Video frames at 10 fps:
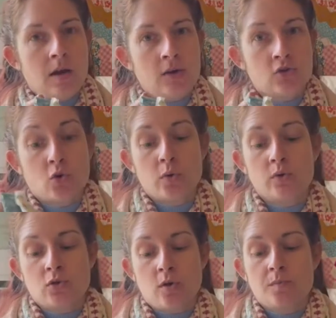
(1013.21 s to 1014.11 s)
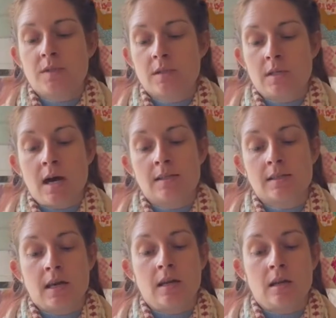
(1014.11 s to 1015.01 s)
as your quilt top starts
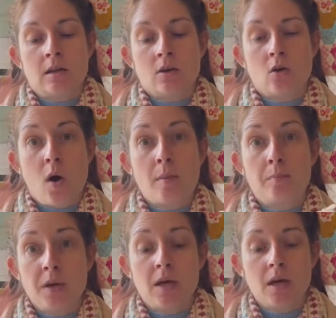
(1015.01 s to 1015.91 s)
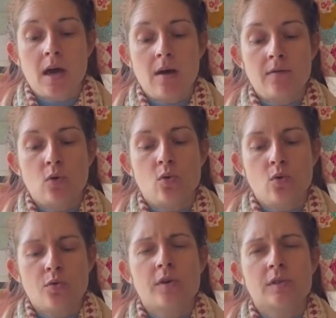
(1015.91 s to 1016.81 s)
getting quite big, having
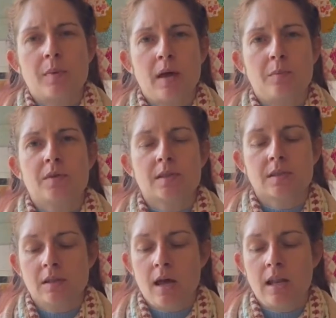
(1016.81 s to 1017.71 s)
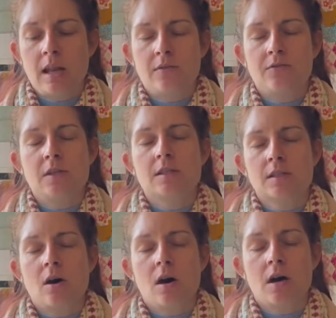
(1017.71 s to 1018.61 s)
all those papers like left
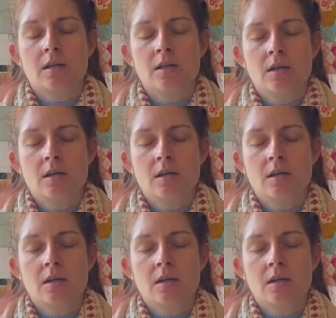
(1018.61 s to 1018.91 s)
inside